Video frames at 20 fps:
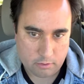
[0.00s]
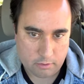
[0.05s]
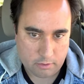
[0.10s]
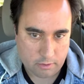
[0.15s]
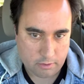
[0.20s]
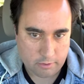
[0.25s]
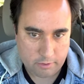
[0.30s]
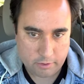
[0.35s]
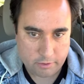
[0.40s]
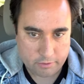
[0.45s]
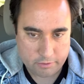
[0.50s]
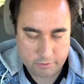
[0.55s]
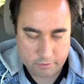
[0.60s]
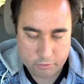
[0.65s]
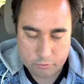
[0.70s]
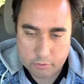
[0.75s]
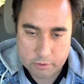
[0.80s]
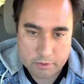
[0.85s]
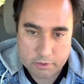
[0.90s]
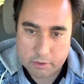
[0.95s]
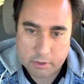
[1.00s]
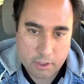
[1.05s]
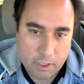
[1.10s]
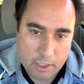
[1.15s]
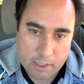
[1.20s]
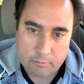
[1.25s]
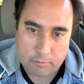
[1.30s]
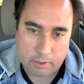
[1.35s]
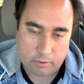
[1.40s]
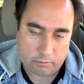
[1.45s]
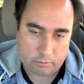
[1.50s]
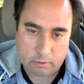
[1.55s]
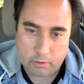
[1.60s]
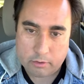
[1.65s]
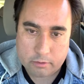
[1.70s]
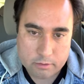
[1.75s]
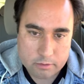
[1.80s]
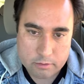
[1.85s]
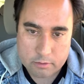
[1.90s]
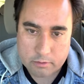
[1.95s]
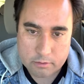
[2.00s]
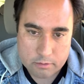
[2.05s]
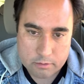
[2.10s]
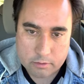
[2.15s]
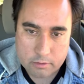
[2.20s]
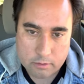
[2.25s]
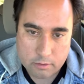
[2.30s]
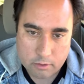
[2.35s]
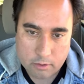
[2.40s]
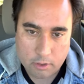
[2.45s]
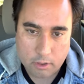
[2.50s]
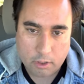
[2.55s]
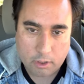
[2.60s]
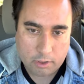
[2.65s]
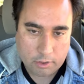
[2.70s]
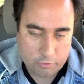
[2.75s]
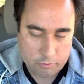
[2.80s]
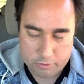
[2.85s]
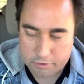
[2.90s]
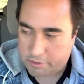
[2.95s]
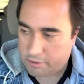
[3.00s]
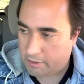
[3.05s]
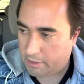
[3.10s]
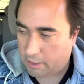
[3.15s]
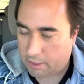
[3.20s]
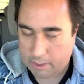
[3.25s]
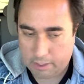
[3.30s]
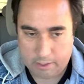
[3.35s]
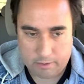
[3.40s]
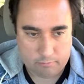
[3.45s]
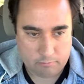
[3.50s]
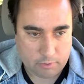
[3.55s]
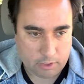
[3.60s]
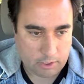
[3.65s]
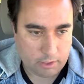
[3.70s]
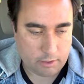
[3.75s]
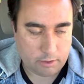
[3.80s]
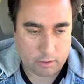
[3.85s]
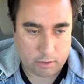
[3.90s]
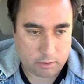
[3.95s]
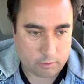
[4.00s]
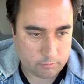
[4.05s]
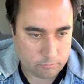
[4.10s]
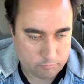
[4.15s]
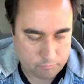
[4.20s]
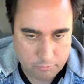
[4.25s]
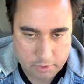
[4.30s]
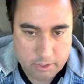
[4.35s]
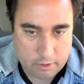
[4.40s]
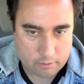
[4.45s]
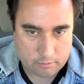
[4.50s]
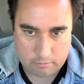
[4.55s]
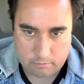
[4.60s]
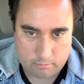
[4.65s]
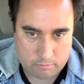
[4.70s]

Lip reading: You would deny my royalties. You would deny my me.